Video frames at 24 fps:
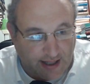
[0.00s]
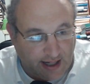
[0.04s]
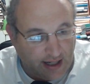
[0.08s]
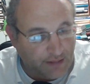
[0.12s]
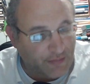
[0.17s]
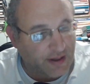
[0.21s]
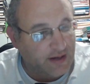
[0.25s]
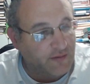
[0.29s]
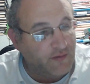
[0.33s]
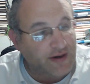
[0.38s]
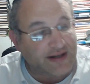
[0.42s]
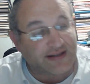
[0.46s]

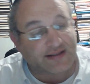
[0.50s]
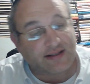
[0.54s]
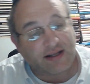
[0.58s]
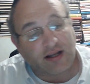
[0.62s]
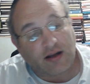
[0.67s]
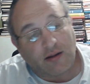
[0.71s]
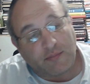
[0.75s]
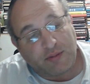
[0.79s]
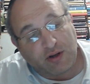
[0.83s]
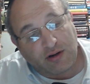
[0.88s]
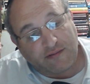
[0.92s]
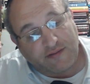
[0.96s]
Anyway, recently
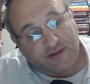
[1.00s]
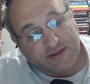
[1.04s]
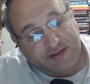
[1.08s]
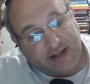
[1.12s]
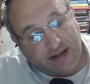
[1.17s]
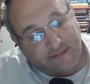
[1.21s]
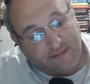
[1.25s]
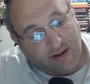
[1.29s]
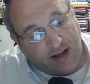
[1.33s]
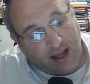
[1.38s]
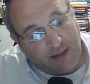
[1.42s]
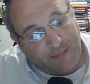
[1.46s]
a beautiful
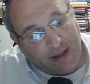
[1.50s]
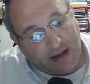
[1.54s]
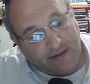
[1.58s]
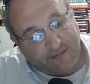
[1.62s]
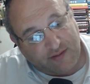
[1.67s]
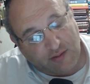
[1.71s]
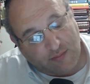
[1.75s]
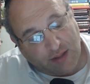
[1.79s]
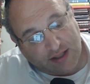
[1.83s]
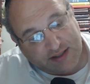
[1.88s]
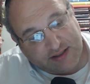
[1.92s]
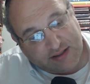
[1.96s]
sefer came out a
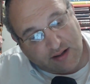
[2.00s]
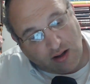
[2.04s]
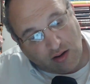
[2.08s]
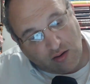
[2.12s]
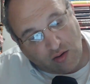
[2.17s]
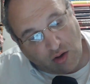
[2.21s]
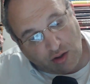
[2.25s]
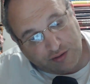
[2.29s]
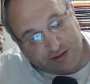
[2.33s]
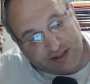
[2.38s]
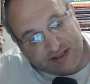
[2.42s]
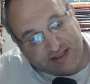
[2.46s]
few months ago
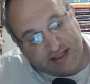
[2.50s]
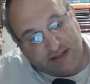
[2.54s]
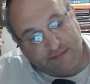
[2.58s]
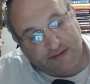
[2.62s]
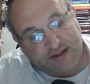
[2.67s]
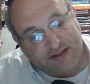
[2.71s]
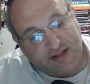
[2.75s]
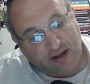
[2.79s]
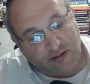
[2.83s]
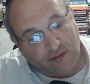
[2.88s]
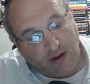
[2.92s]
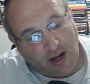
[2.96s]
called Netziv
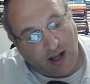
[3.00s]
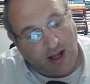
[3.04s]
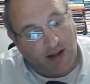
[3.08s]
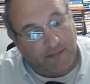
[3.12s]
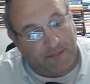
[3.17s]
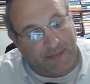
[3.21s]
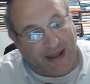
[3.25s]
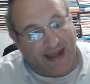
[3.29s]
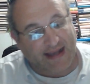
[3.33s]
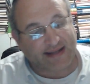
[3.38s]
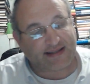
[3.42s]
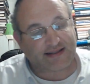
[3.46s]
Seira, a
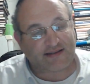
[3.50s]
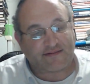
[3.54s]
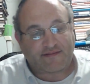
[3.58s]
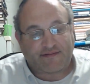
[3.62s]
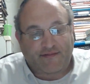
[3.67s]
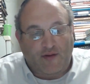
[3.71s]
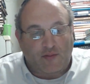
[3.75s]
massive,